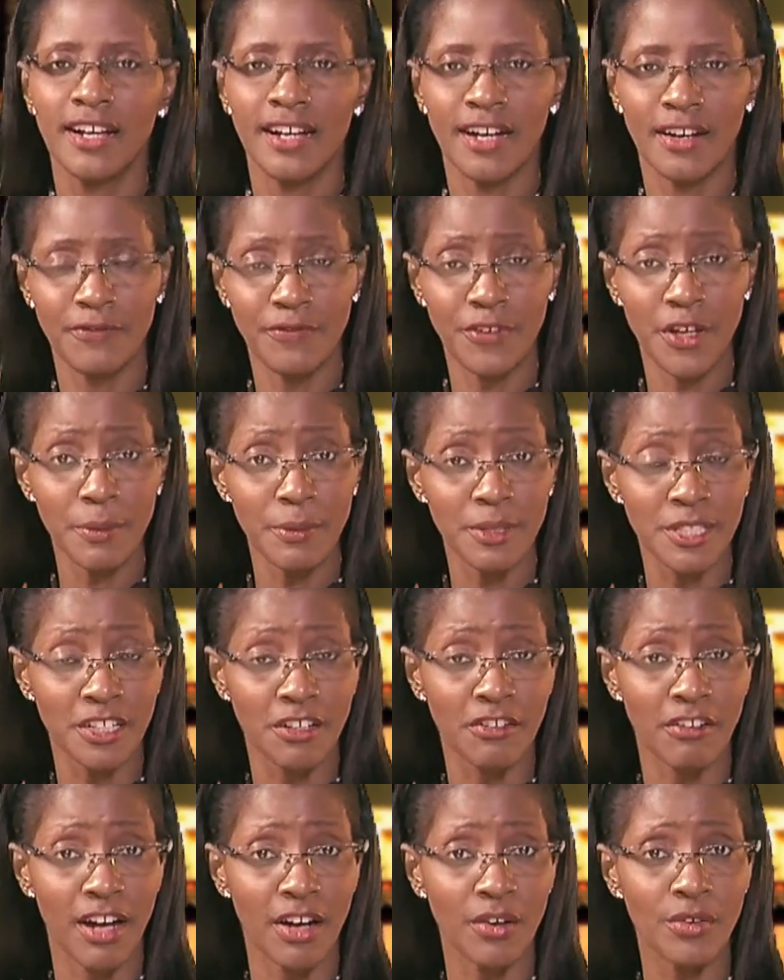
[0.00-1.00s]
a fair bit of
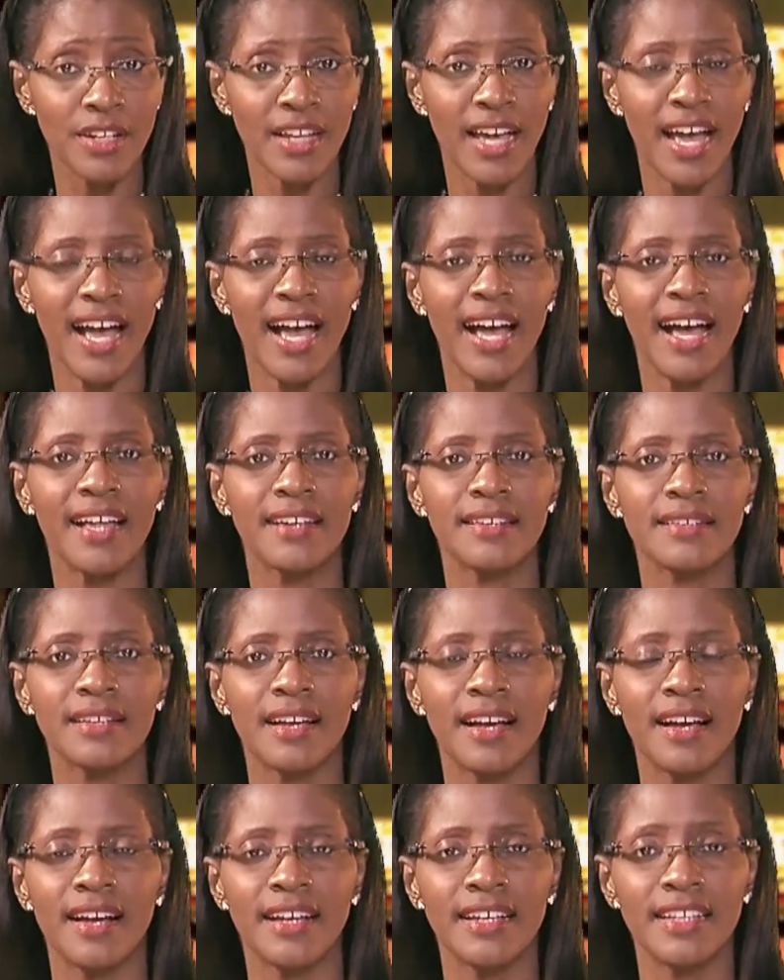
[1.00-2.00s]
ground, and
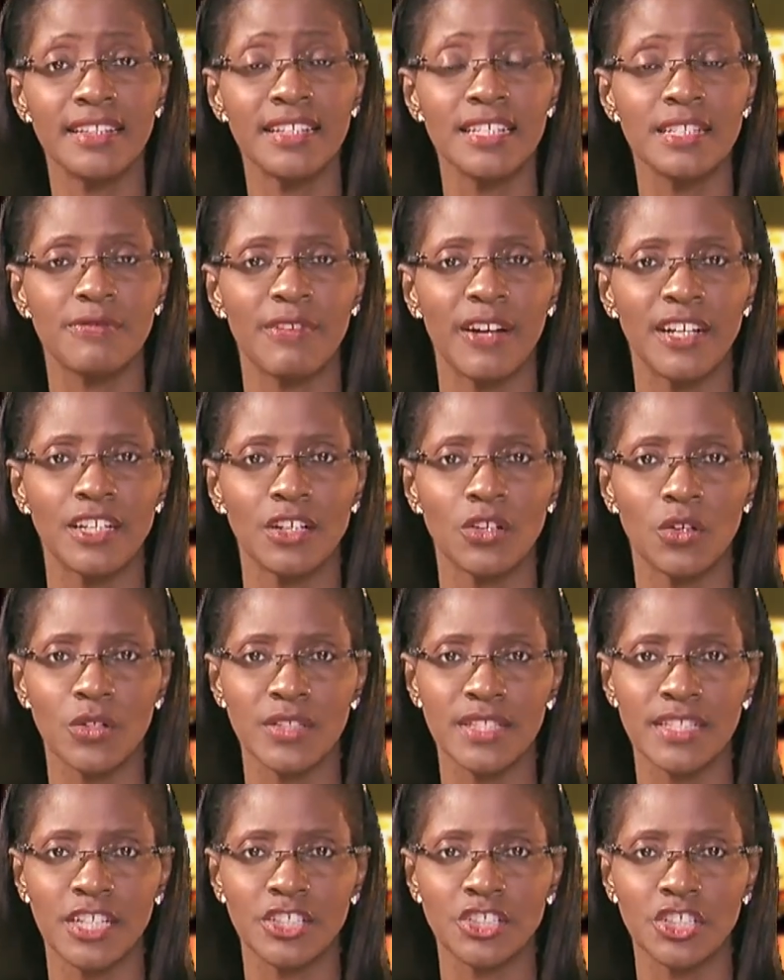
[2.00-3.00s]
in this final law
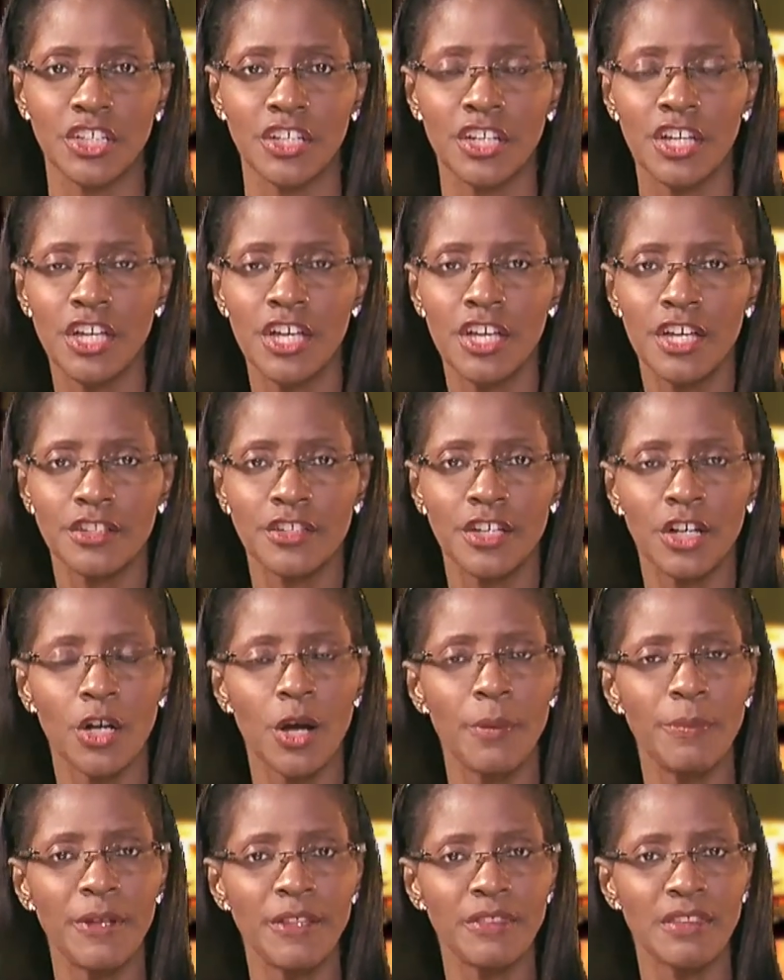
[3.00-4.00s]
session there are a
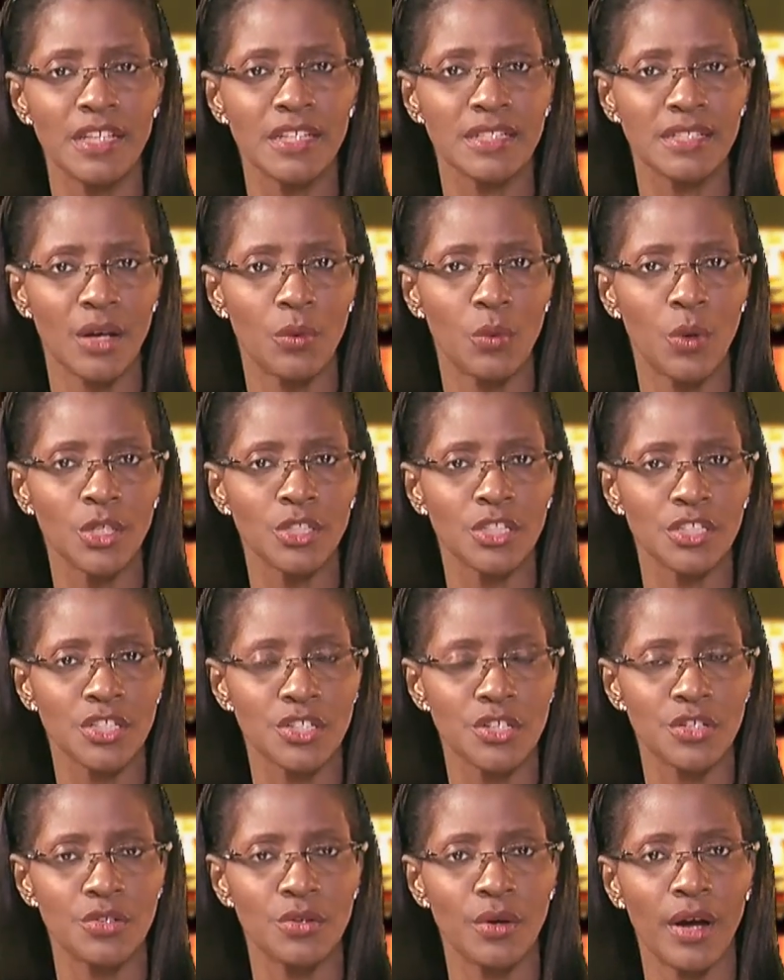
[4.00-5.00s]
couple of things I want us
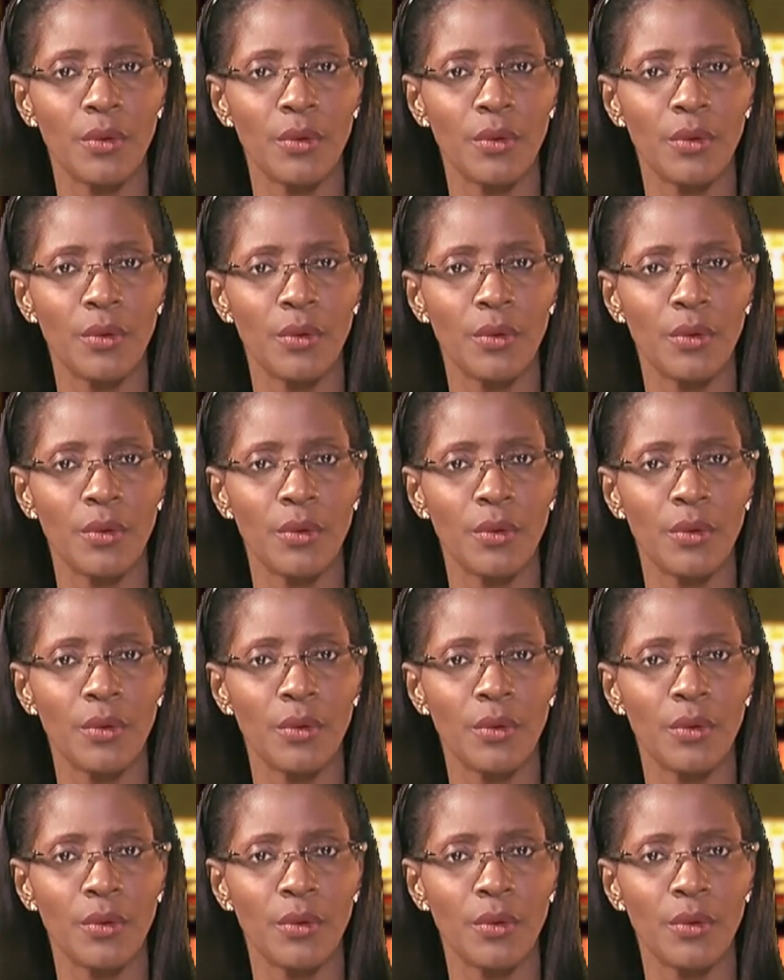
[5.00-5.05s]
to do.